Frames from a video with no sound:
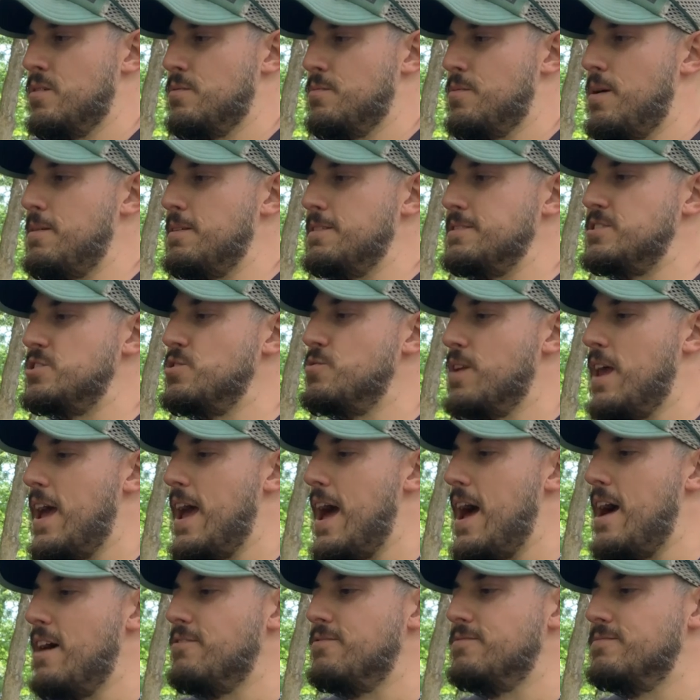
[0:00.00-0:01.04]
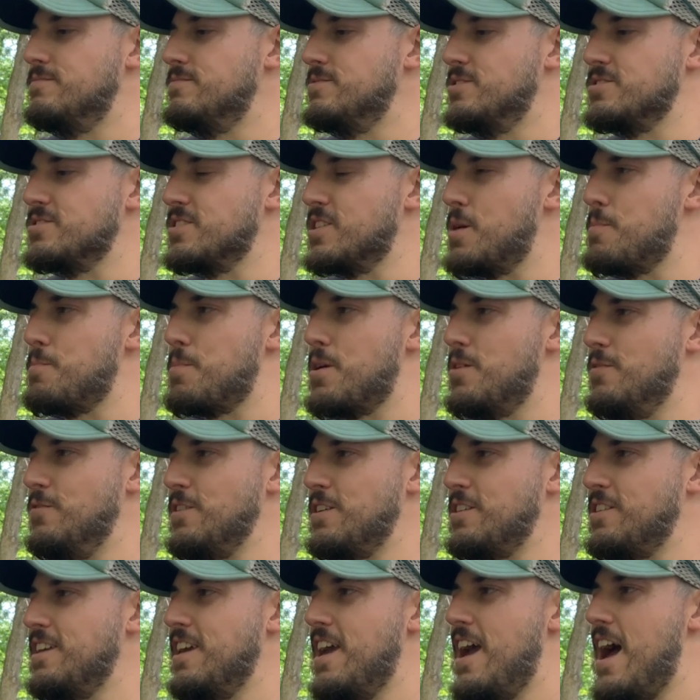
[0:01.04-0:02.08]
probably two and a half, just like a
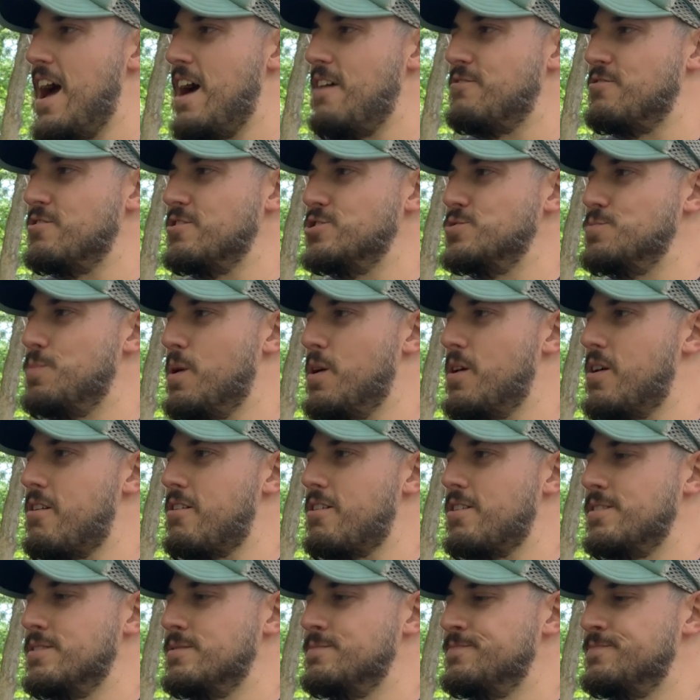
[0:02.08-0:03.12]
perfectly average bar.